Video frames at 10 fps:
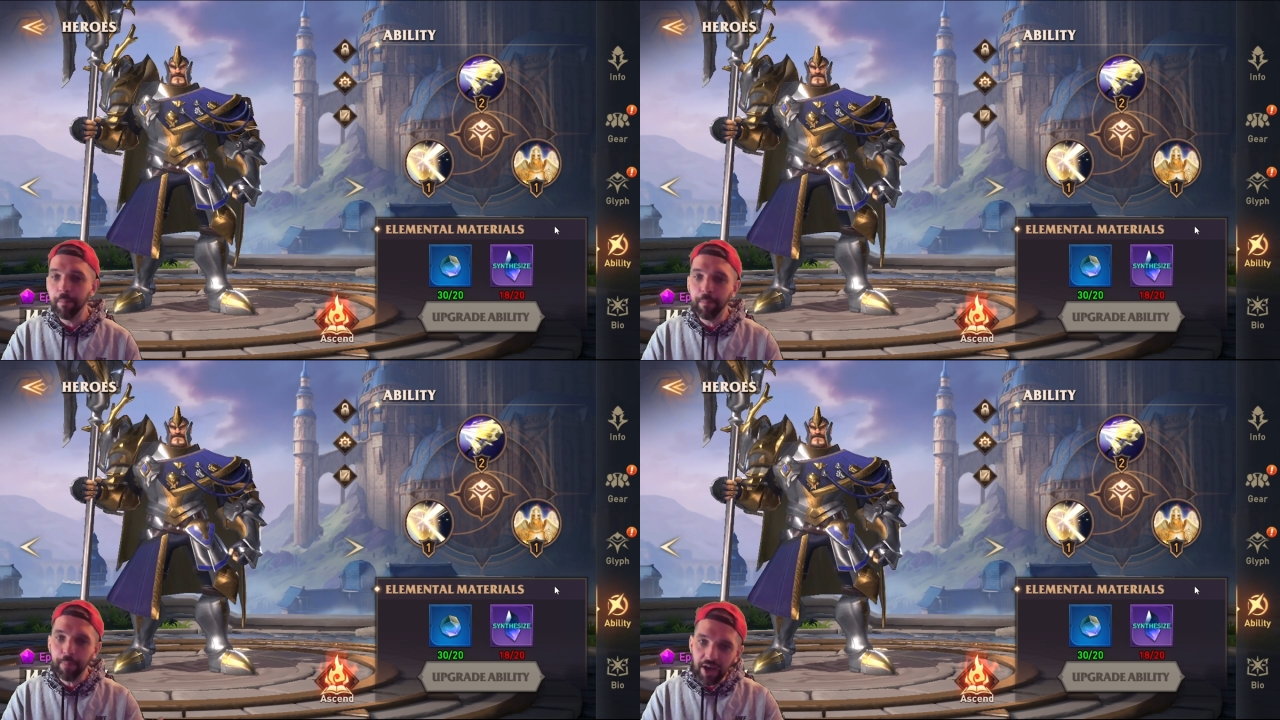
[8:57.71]

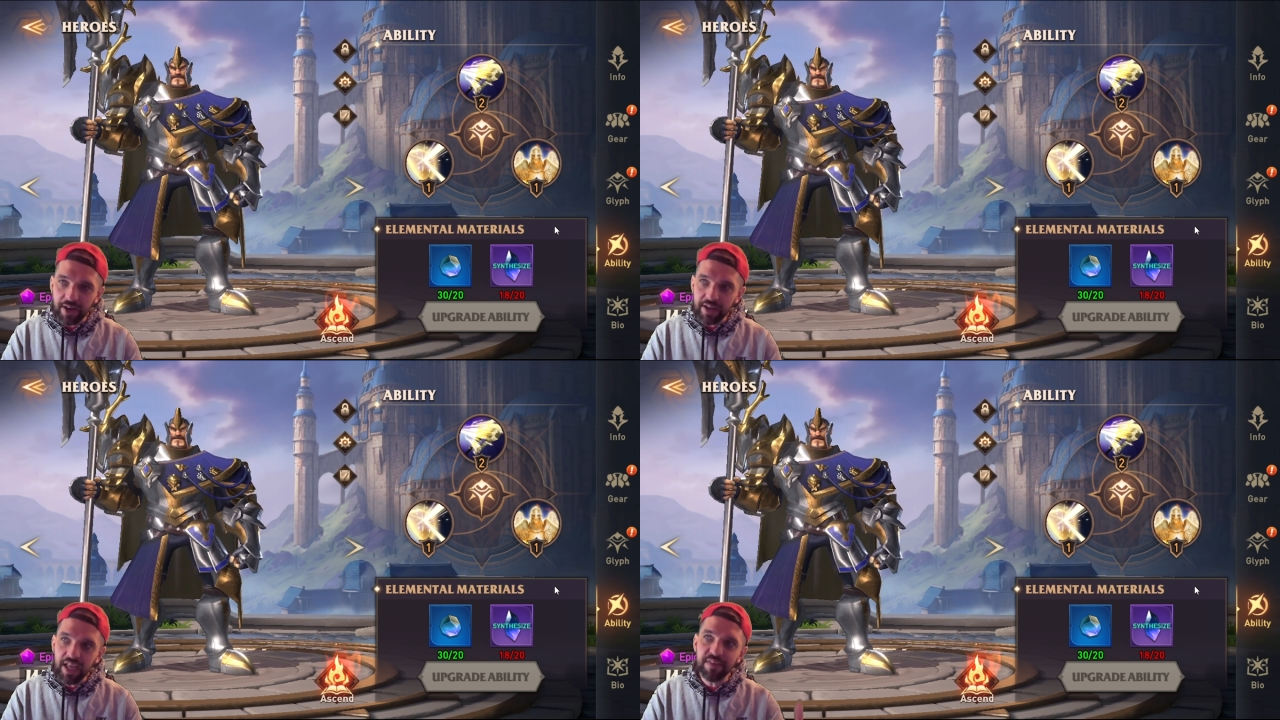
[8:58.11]
But
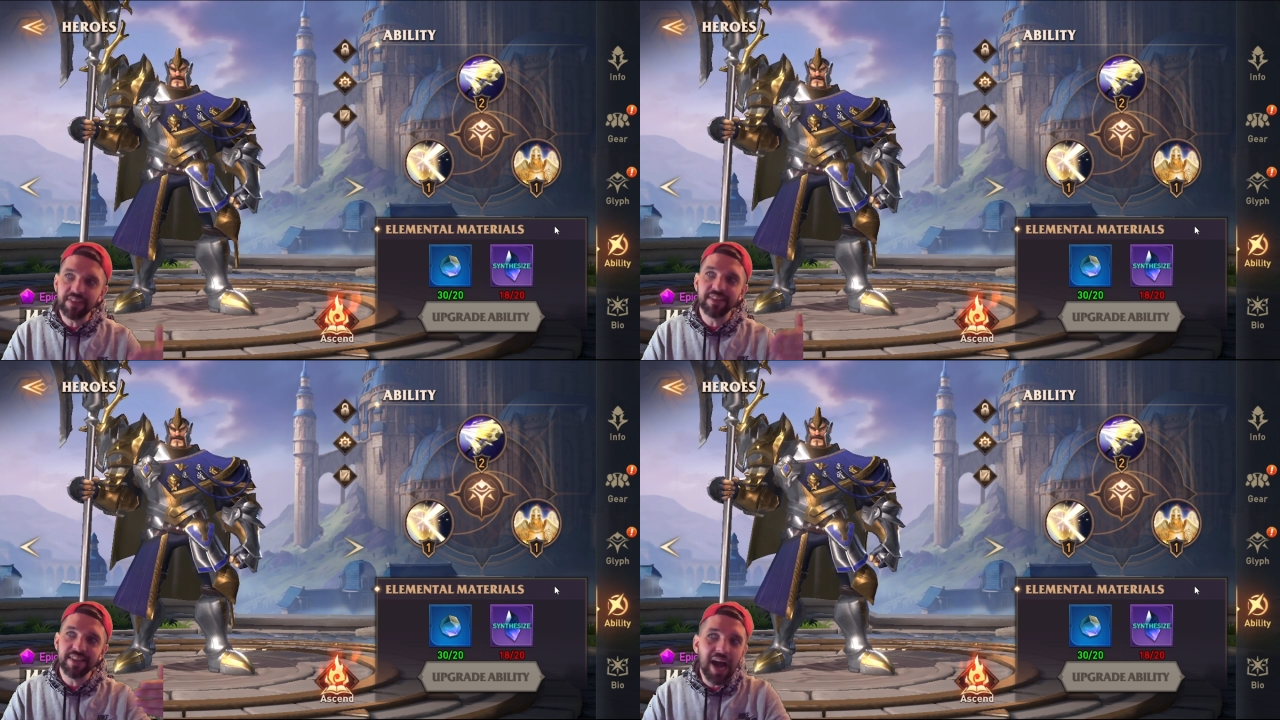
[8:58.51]
if
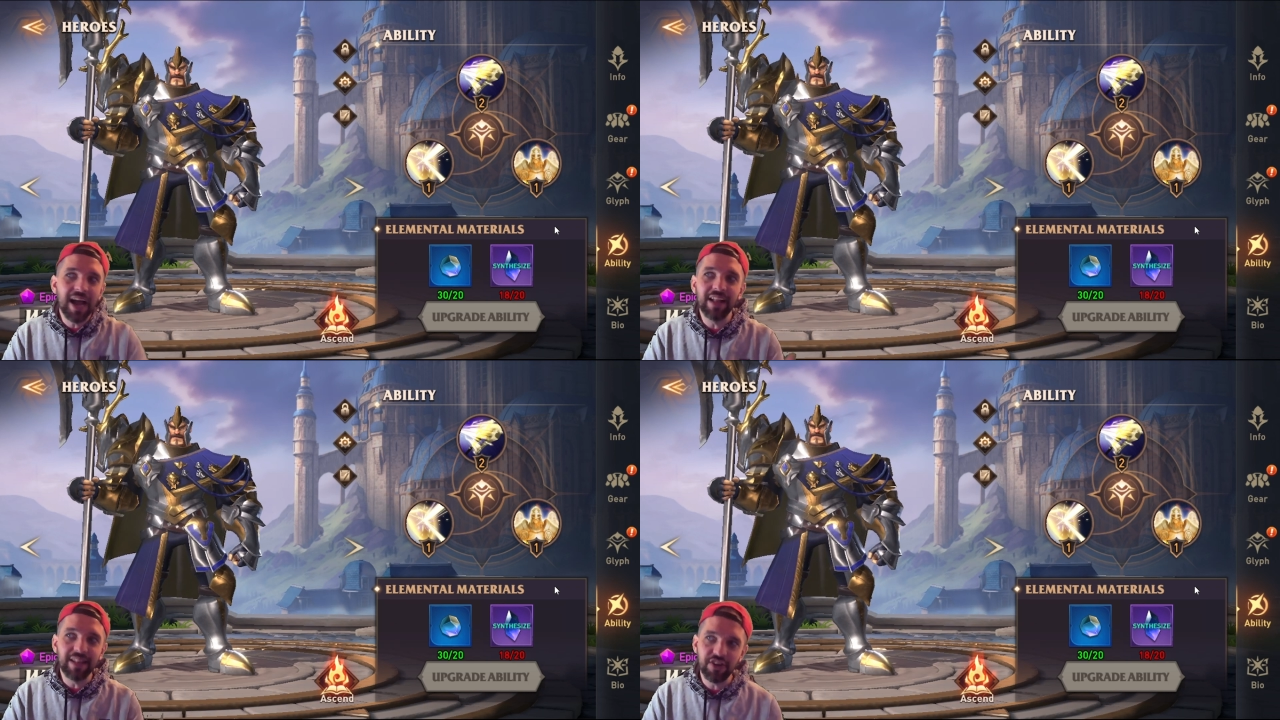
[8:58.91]
it's not
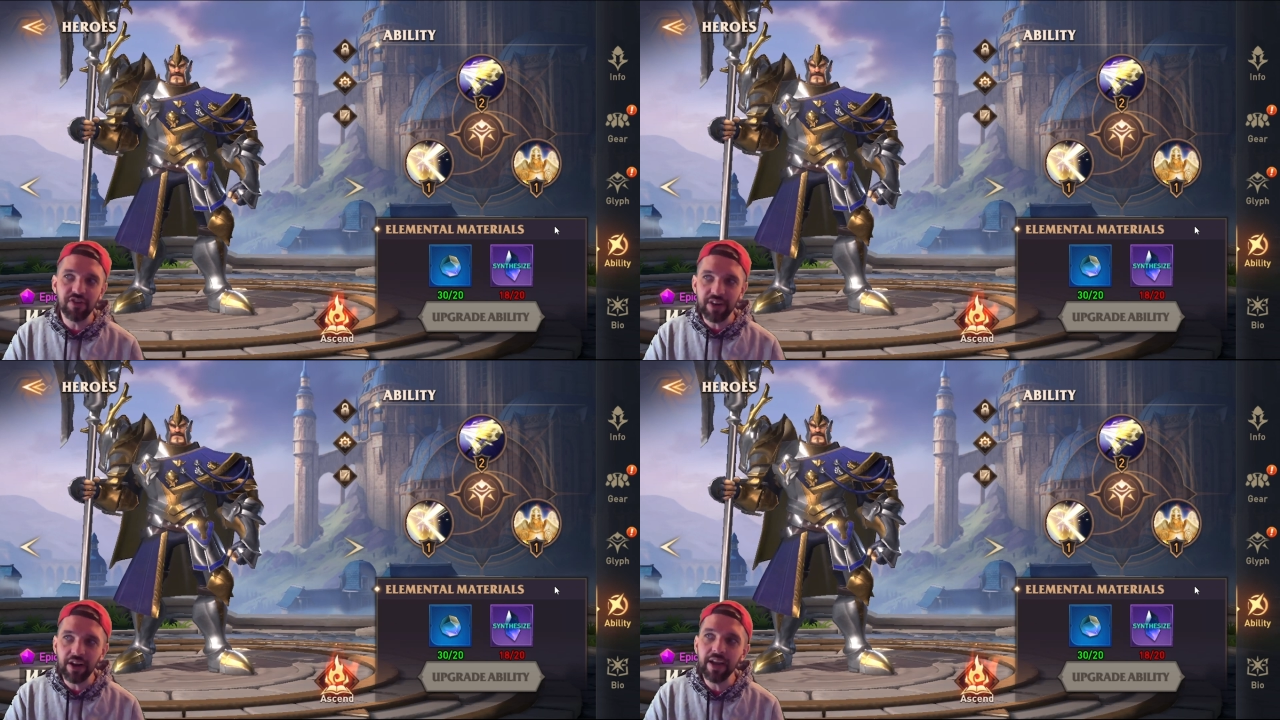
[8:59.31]
a
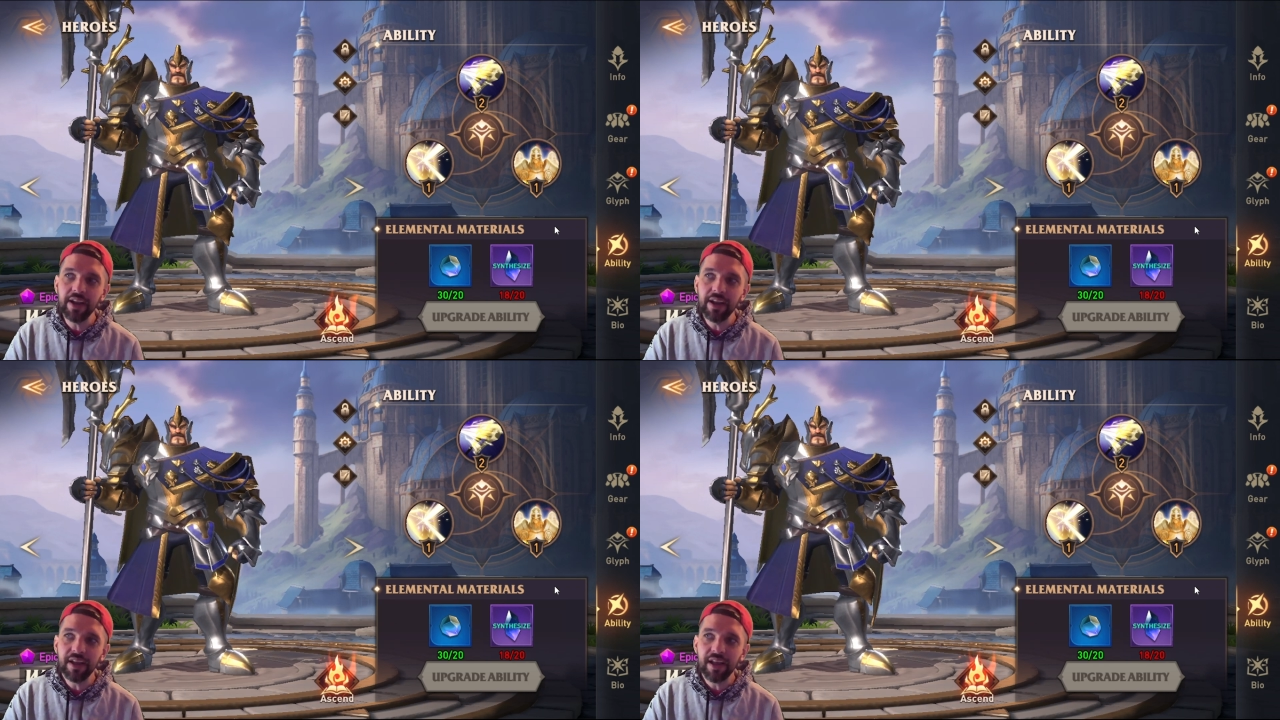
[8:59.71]
legendary
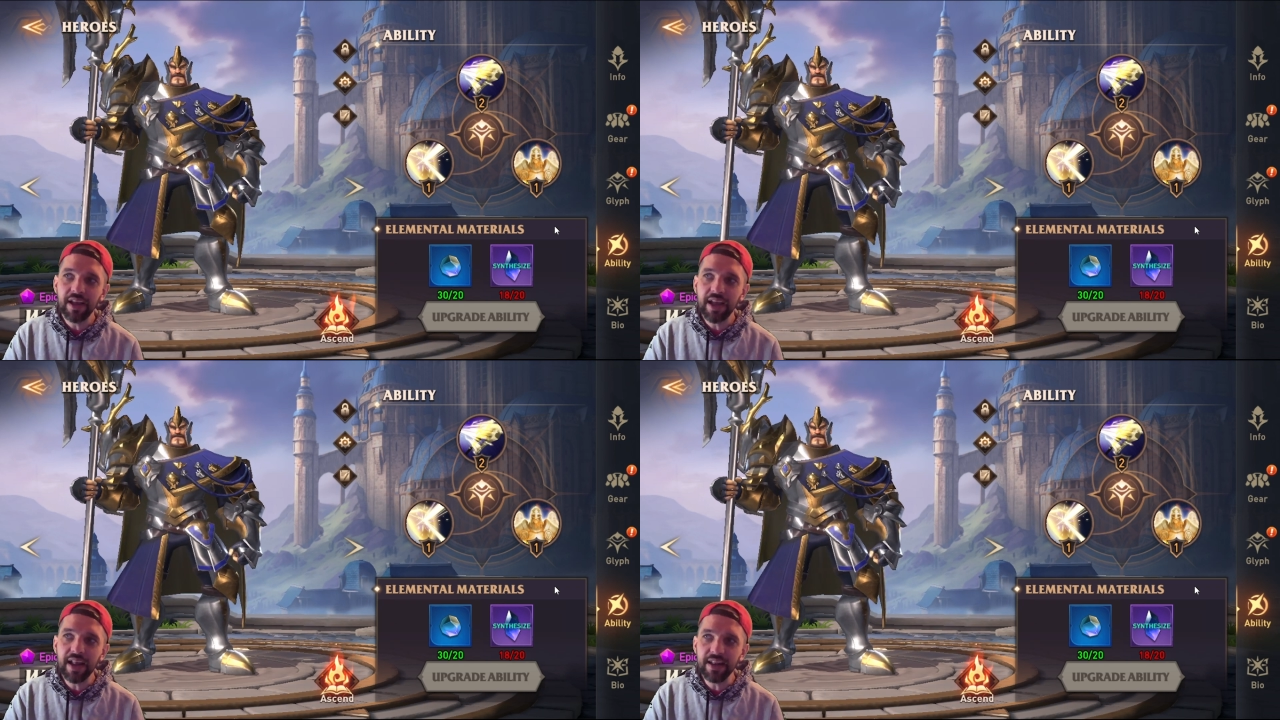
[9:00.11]

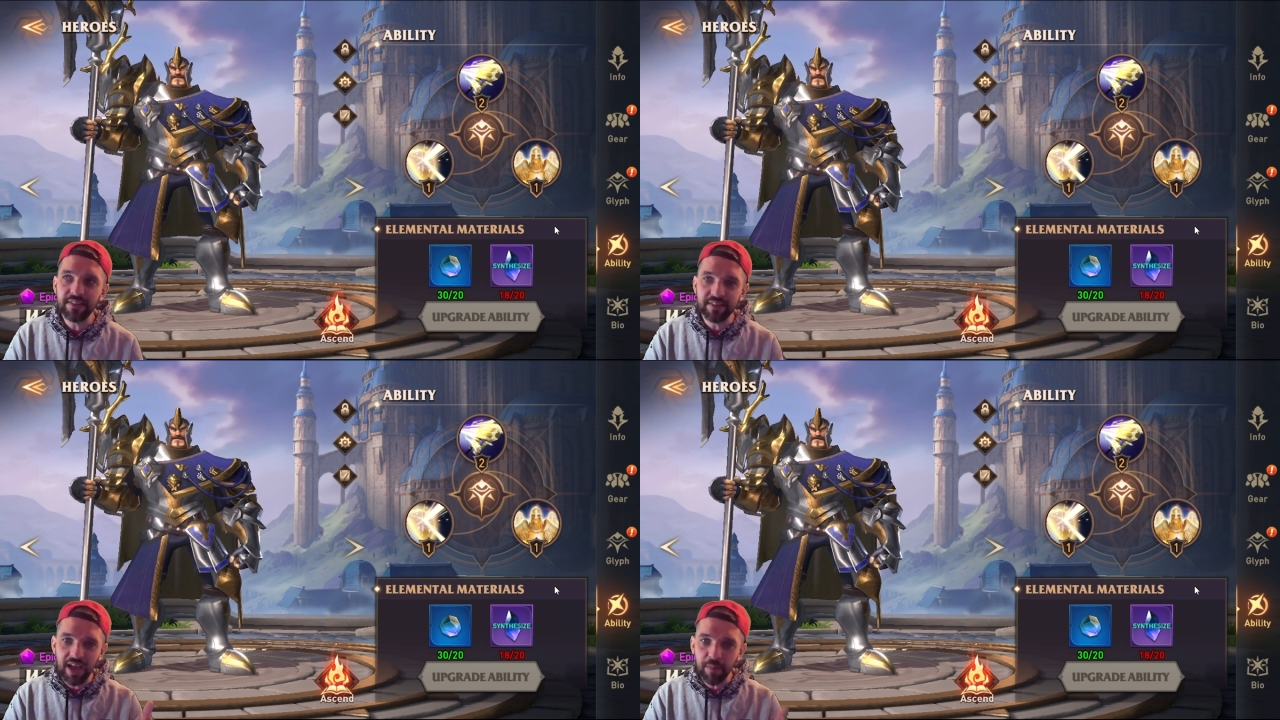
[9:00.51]
and it's
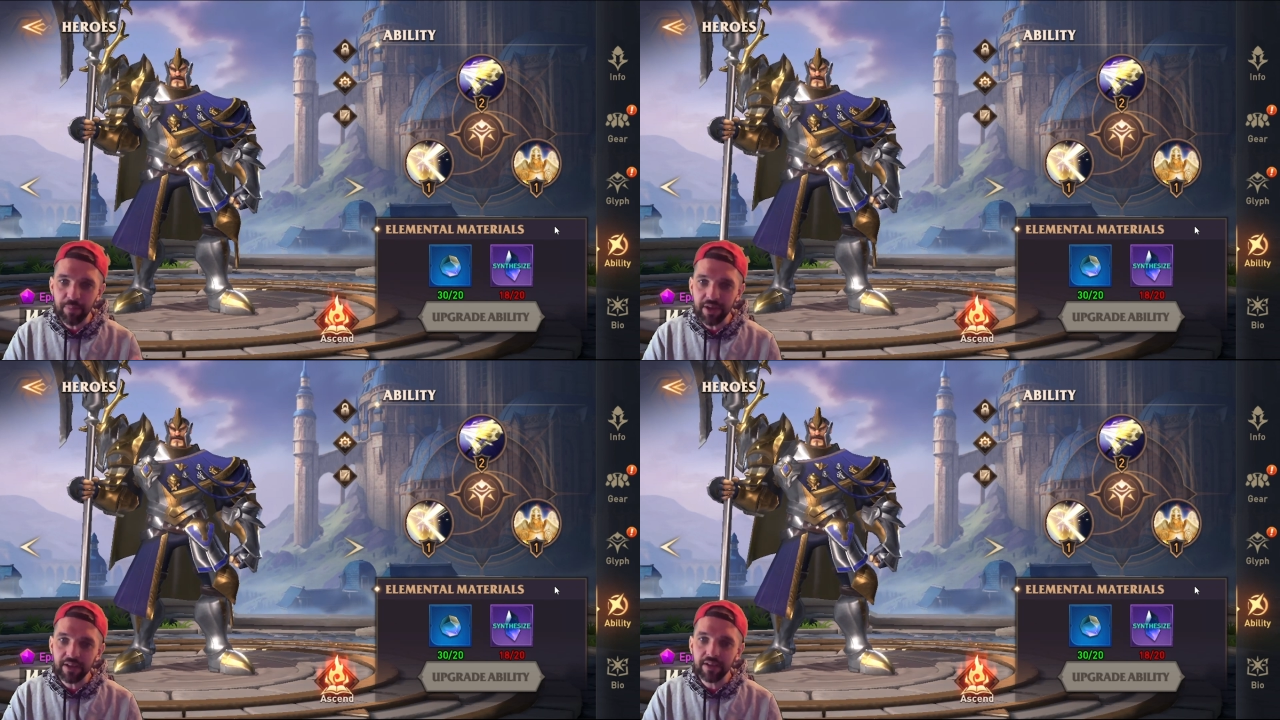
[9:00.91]
an
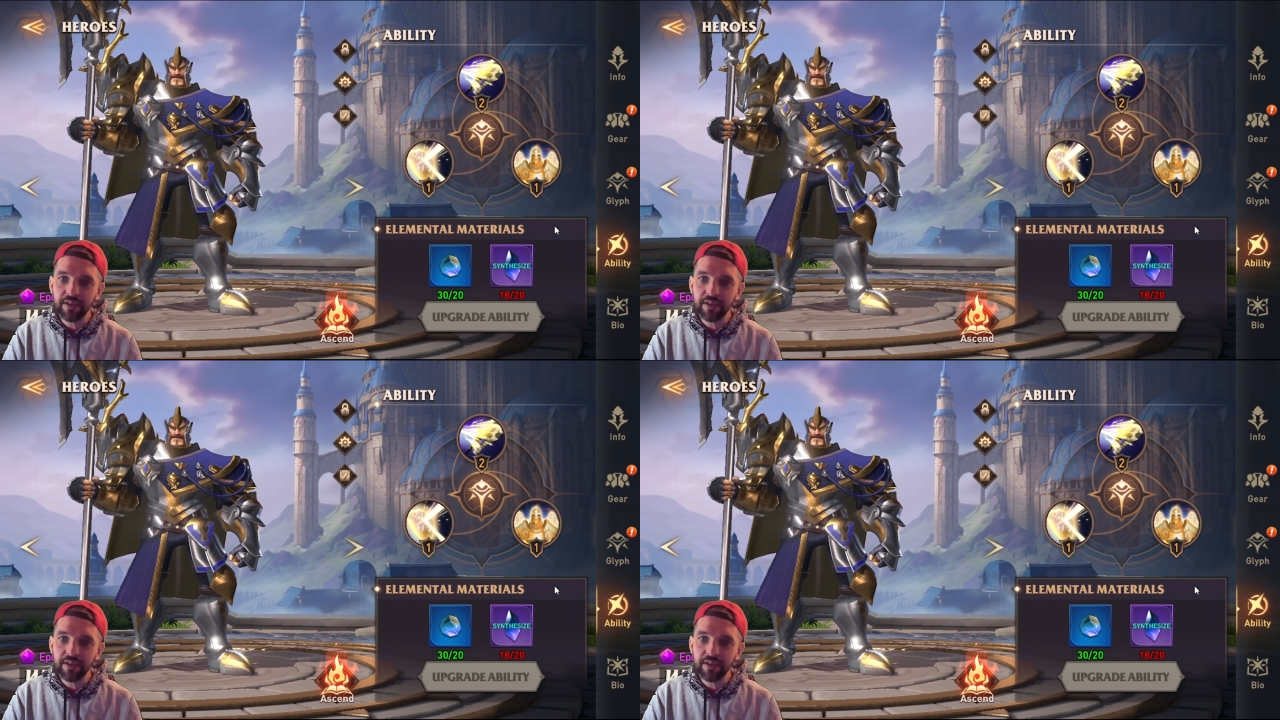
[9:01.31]
epic,